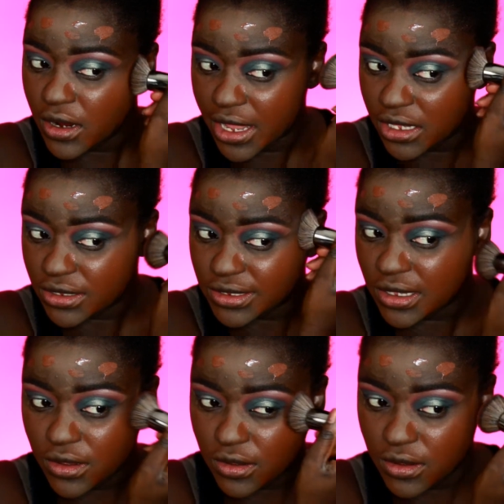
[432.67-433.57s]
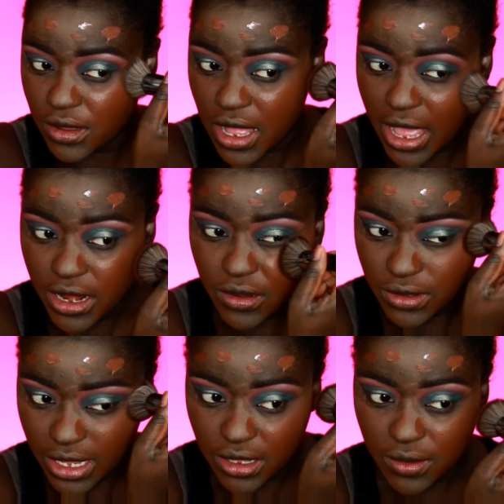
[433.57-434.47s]
Right, so I
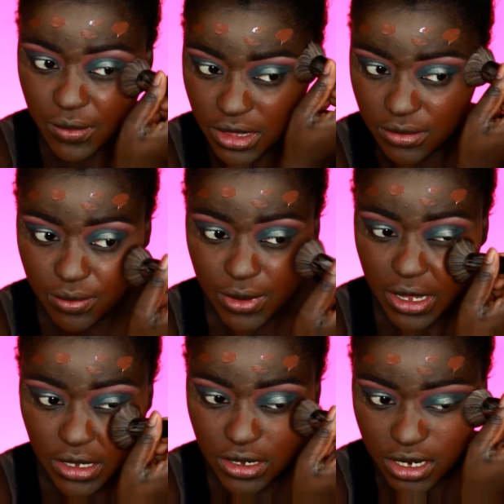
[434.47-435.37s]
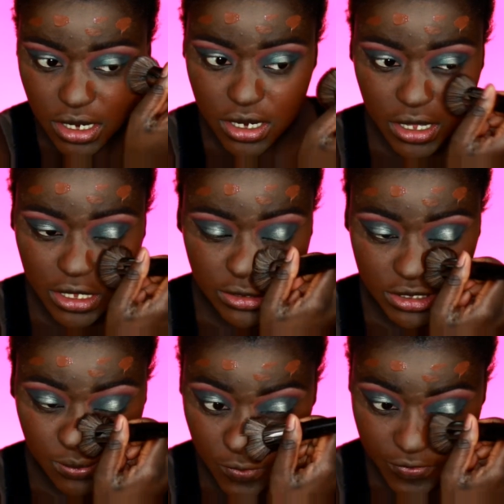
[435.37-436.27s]
don't like it with the blender because
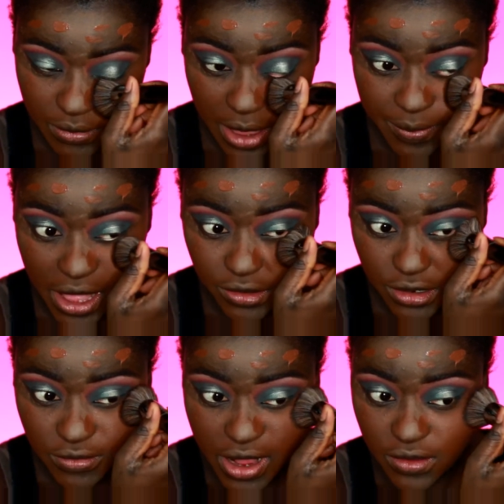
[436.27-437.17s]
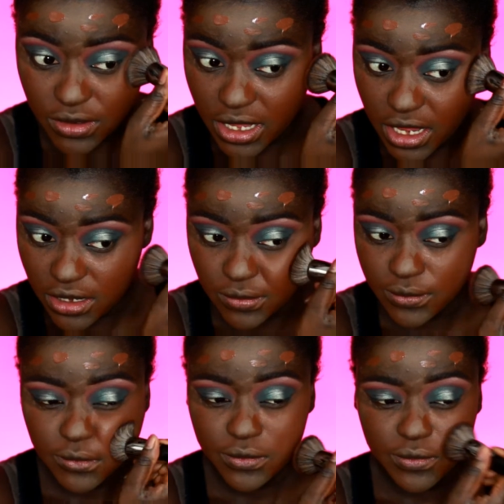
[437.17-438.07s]
it's moving my powder around, and
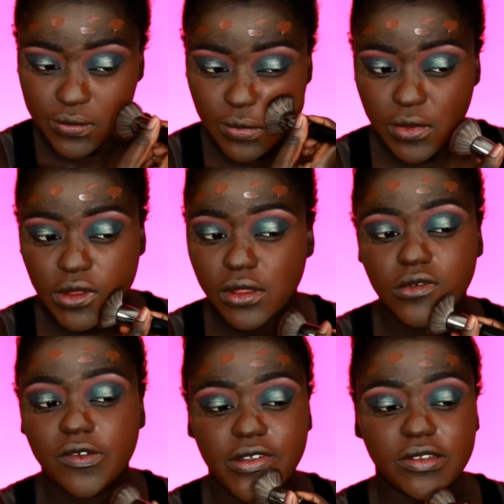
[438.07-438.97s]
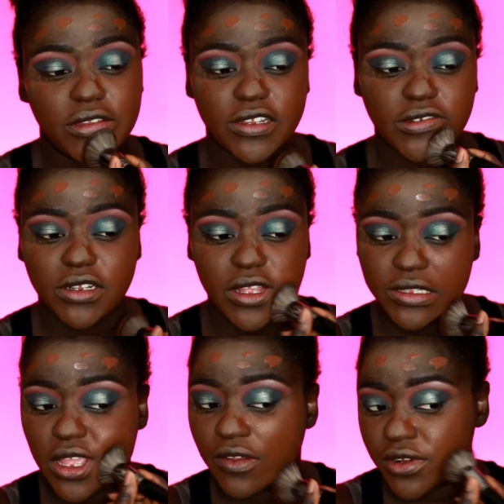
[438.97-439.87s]
no foundation
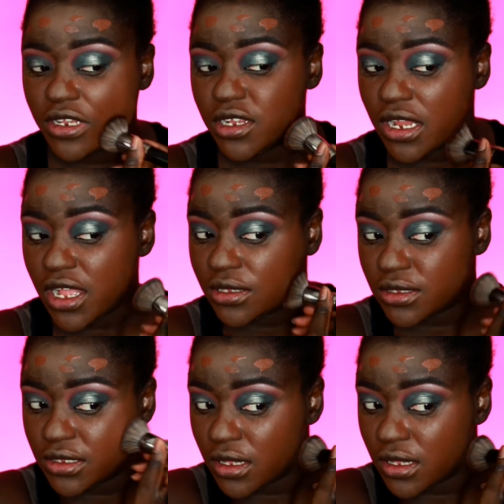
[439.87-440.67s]
has ever done that.